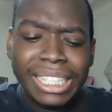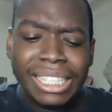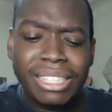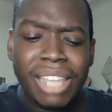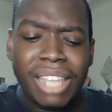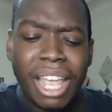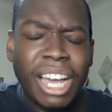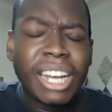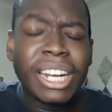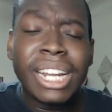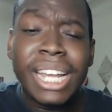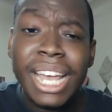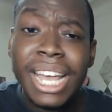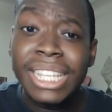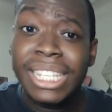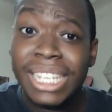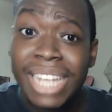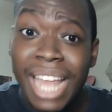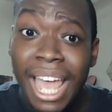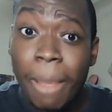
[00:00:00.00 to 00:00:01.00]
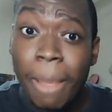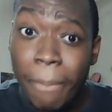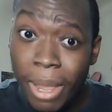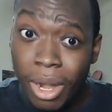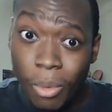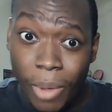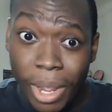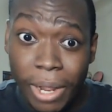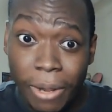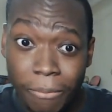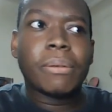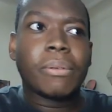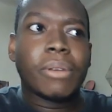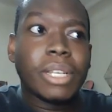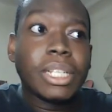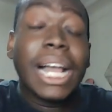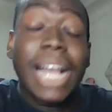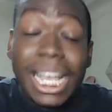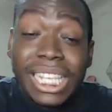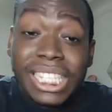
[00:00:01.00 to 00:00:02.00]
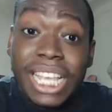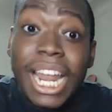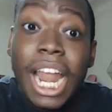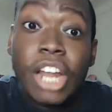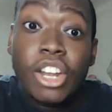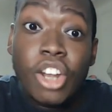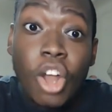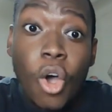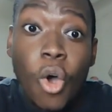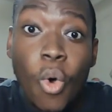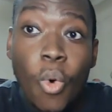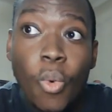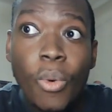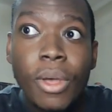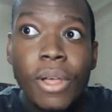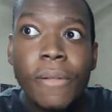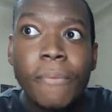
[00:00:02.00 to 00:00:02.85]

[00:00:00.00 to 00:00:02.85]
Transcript: They could have ended that a better way. Like I said, I know